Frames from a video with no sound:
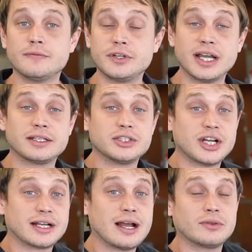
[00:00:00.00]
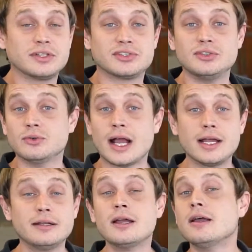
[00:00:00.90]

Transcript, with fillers: If you'd like to check out this new ride,